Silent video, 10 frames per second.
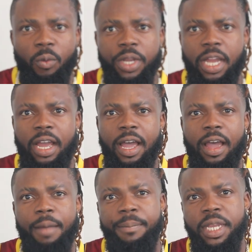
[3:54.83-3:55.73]
with
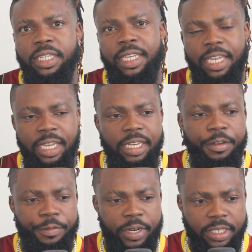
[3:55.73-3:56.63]
a bit key
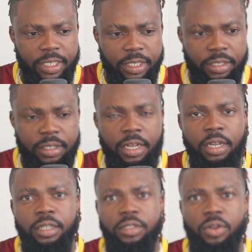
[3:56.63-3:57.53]
differences.
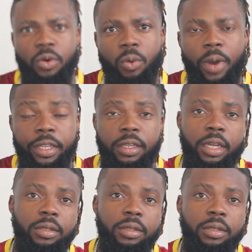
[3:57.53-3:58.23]
So what you